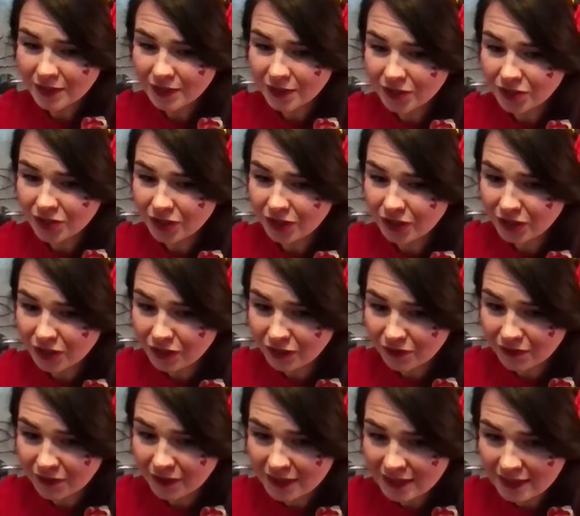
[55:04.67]
had such a
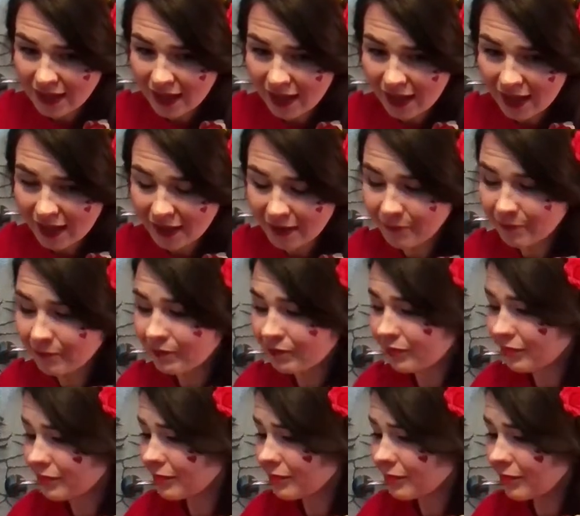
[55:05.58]
lovely time.
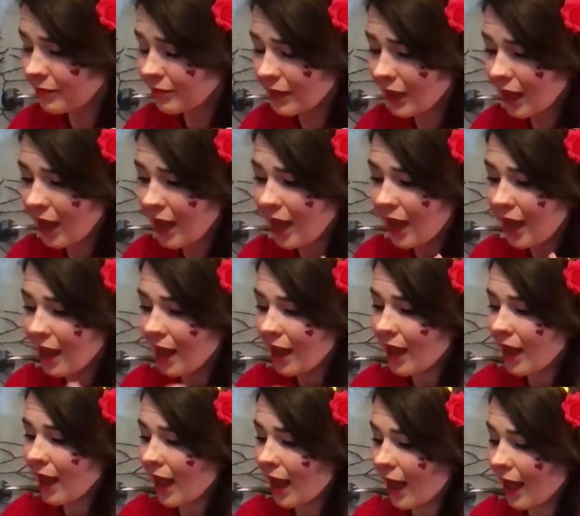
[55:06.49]

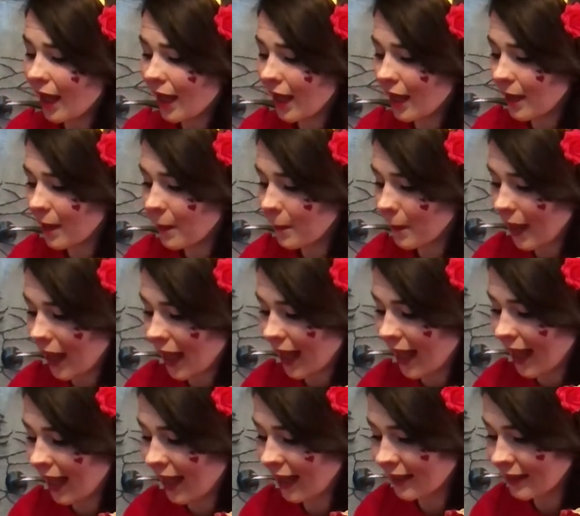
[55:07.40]
Um,
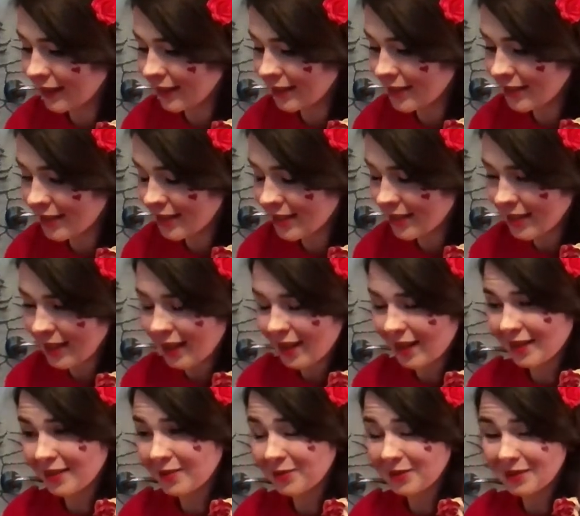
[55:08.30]
and
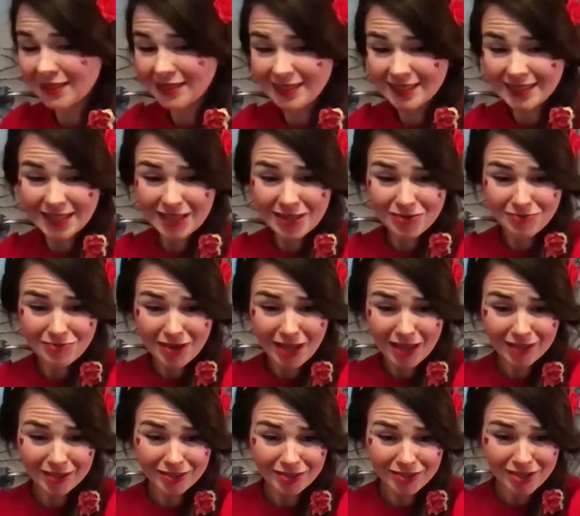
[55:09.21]
I will see you
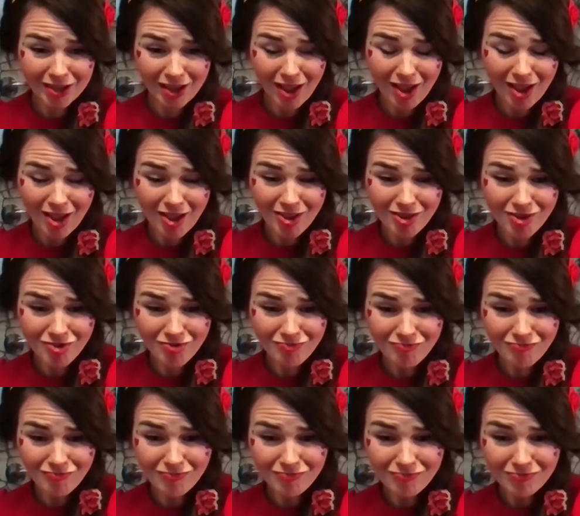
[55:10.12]
next
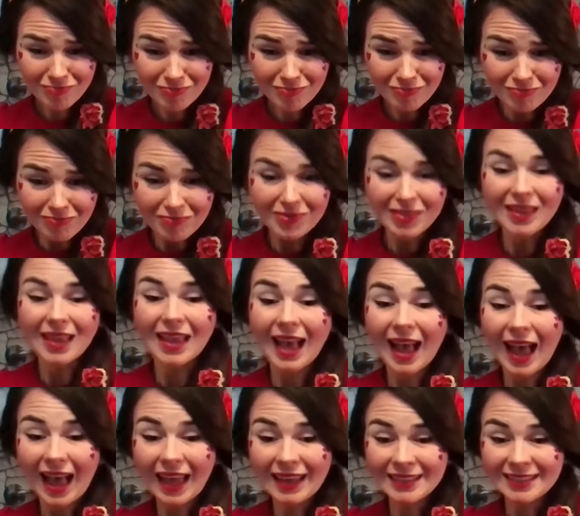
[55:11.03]
time.
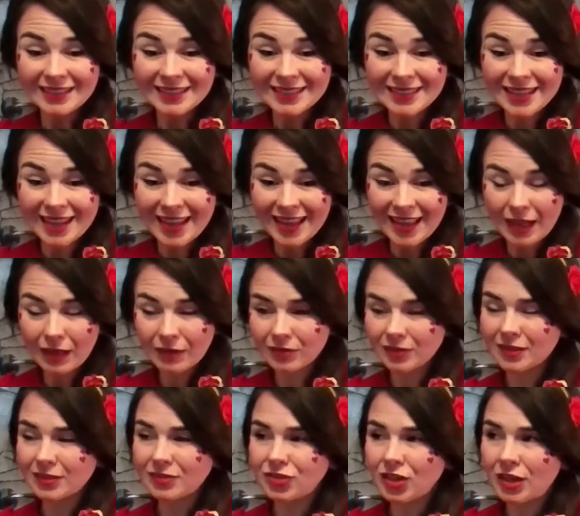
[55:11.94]
And uh, I'm
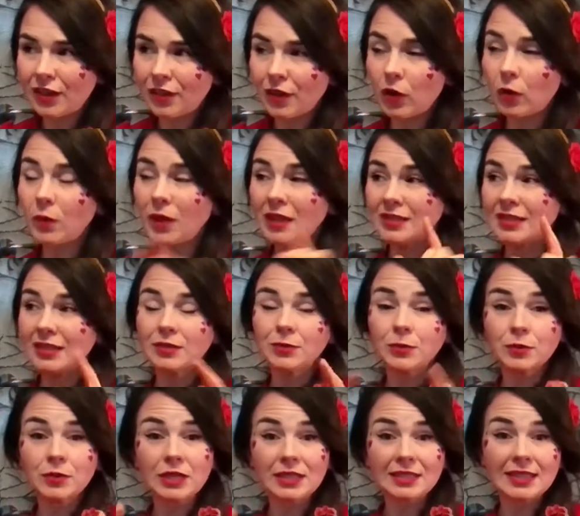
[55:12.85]
oh, trying to think. Oh, yes,
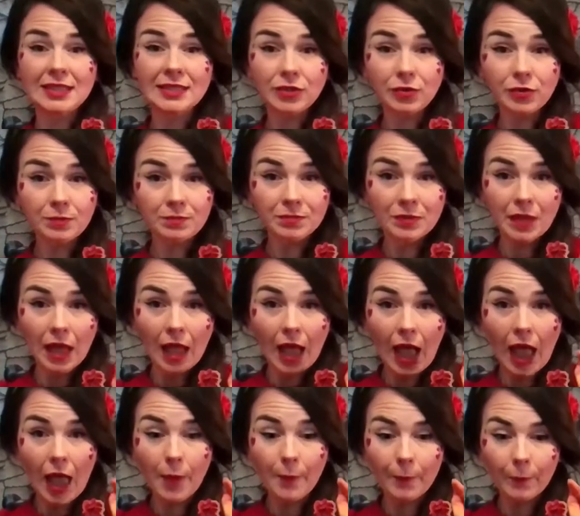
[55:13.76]
that's what I was going to say. Sorry.
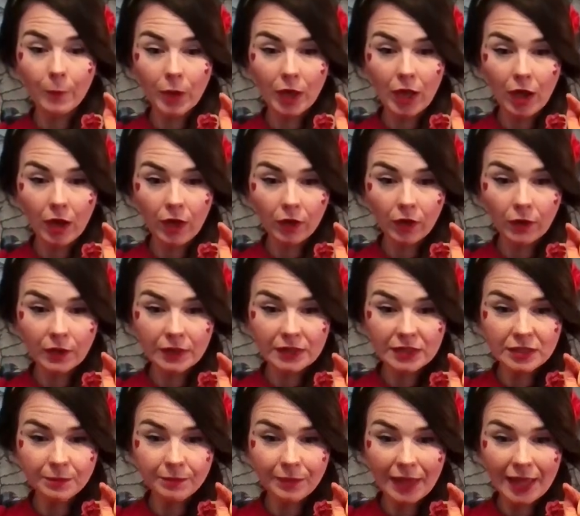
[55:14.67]
Um, we are
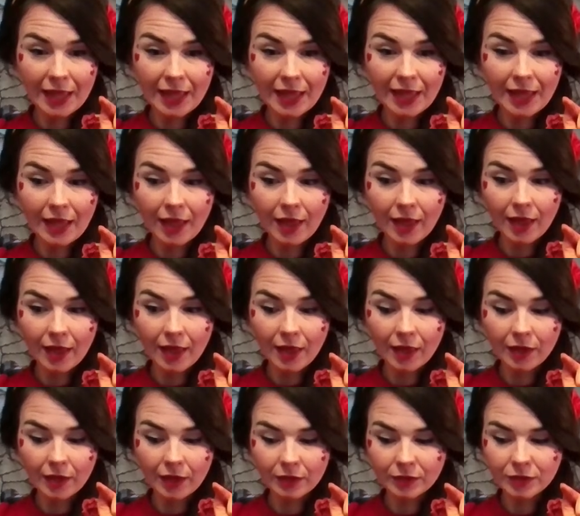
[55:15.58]
going to be,
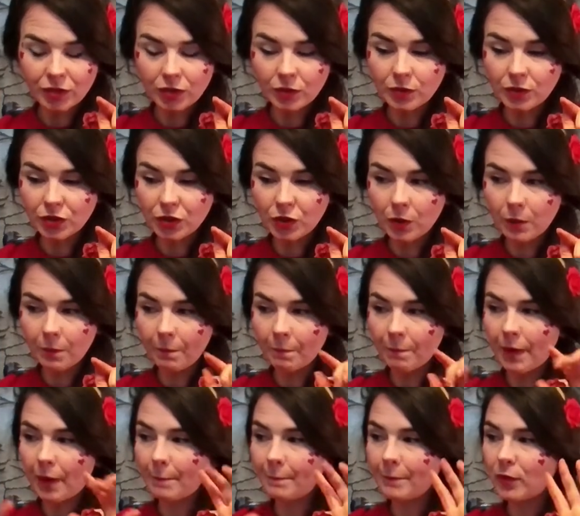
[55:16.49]
uh, I'll do
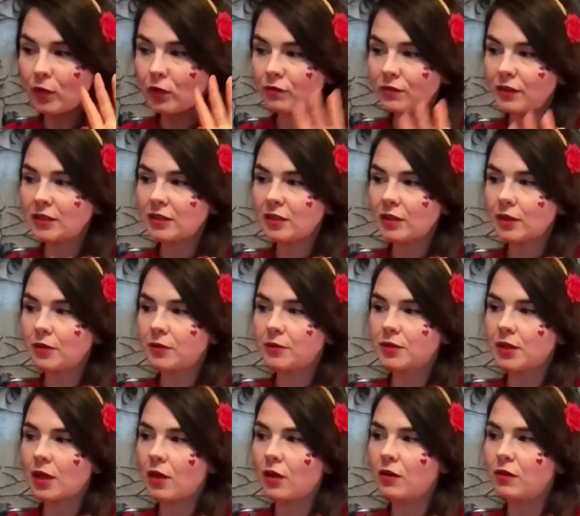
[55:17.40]
some more
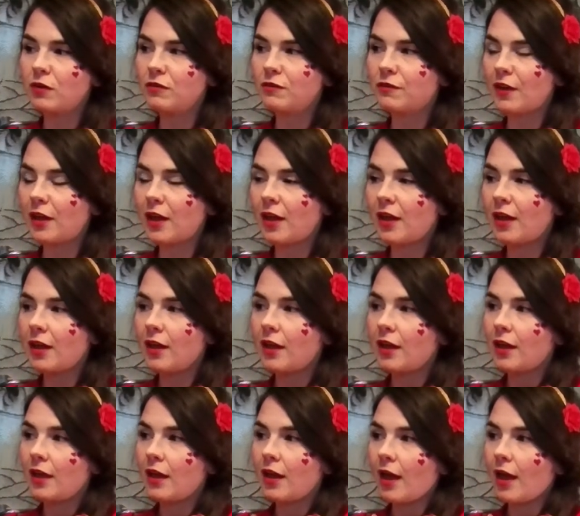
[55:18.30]
videos over